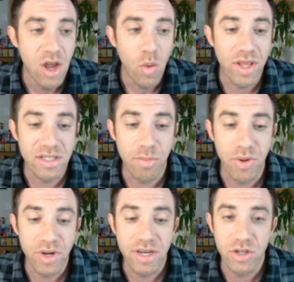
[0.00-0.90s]
with his
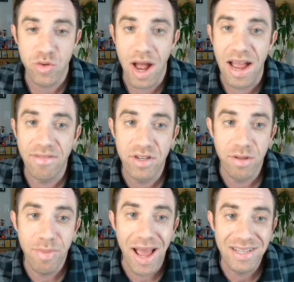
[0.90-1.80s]
ability to drive to the
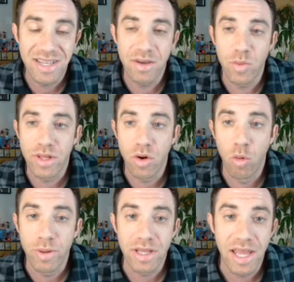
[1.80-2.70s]
basket with an
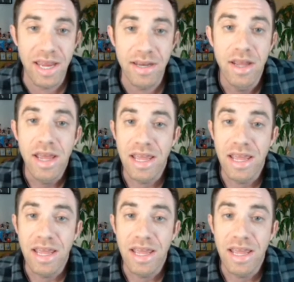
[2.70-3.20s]
open lane.